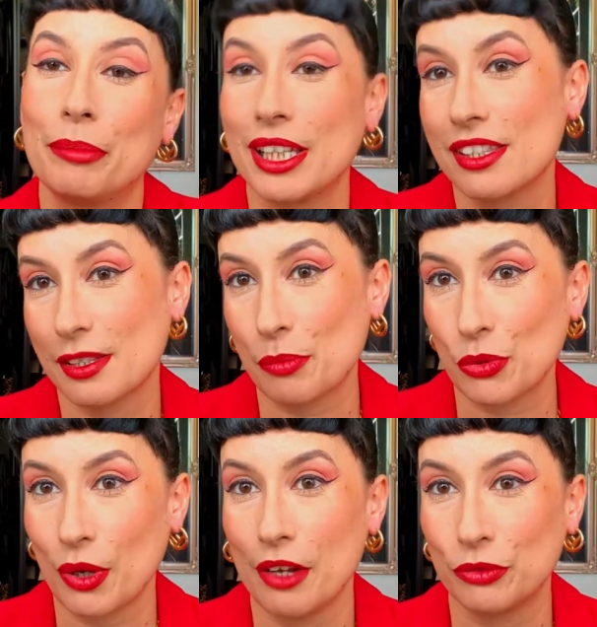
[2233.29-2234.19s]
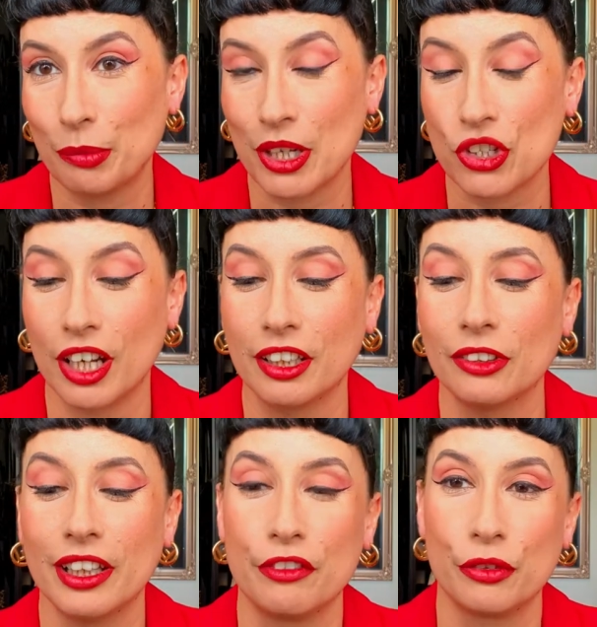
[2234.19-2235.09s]
please subscribe to my
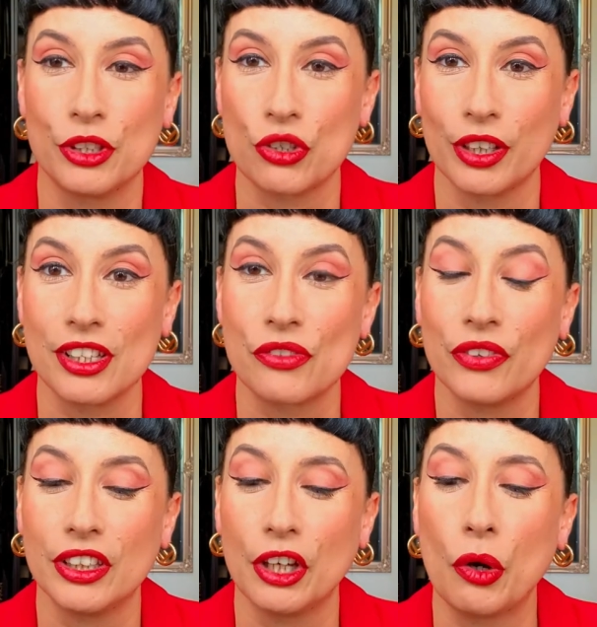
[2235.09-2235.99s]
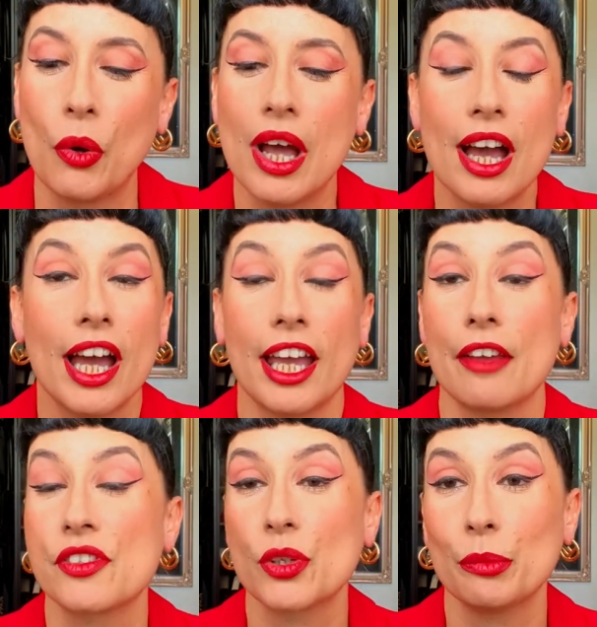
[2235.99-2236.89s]
channel if you enjoyed this video i
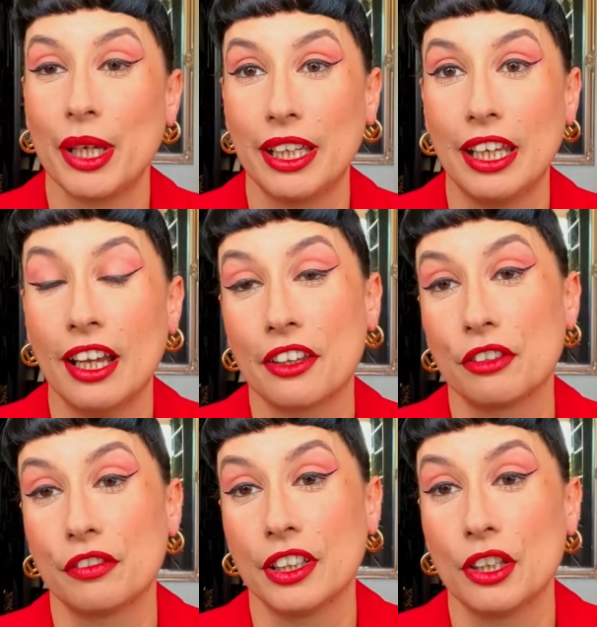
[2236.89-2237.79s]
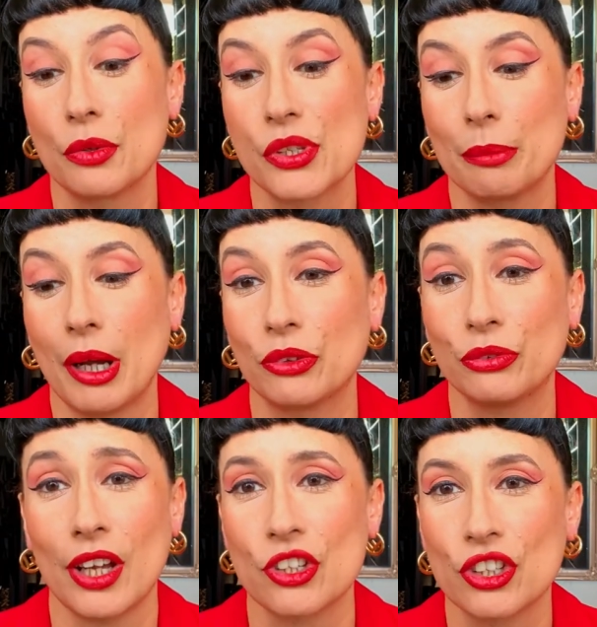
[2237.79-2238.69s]
have so many other videos about
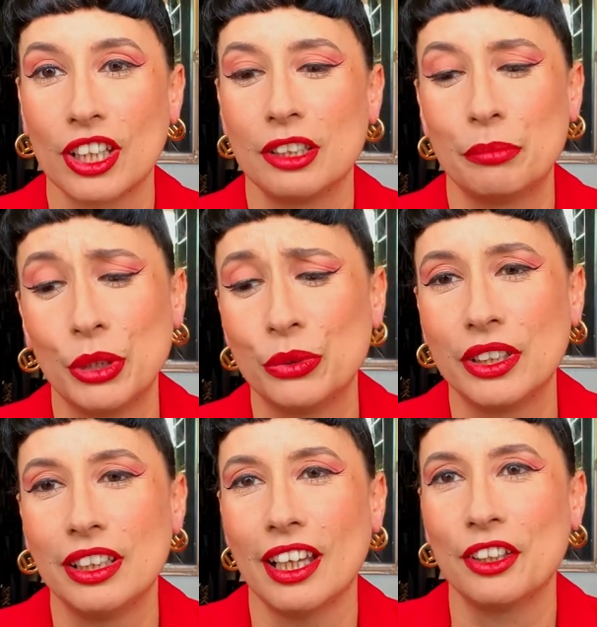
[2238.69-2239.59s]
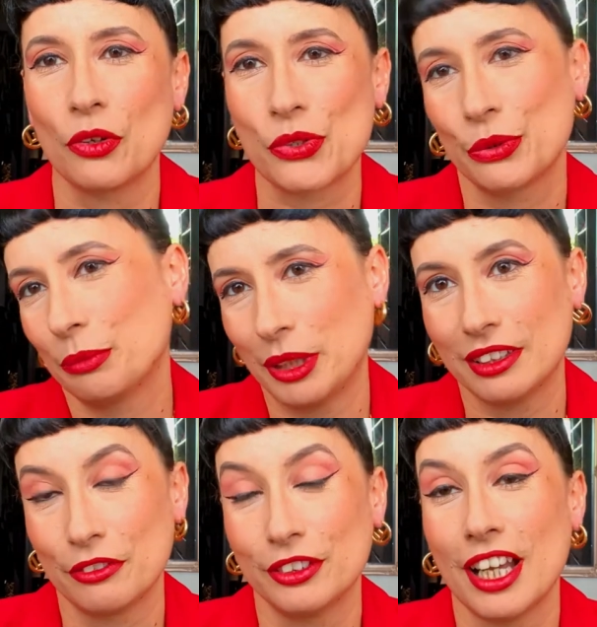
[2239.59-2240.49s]
fashion beauty and also a bit
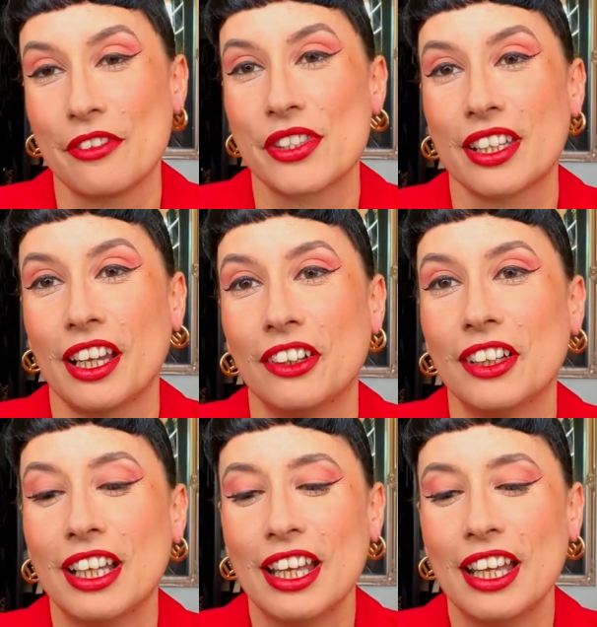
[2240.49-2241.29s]
of lifestyle